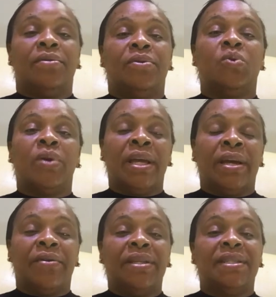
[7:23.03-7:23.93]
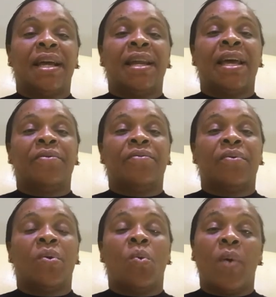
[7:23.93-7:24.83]
to increase their life,
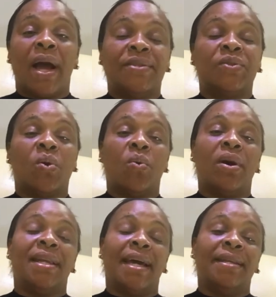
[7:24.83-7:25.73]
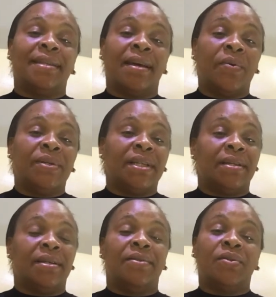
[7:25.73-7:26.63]
while someone that is healthy
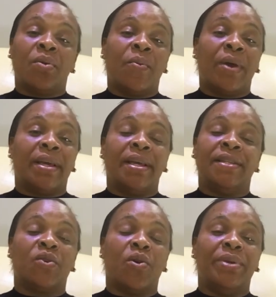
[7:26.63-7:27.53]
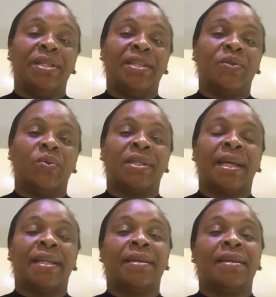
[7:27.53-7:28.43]
somewhere is committing suicide?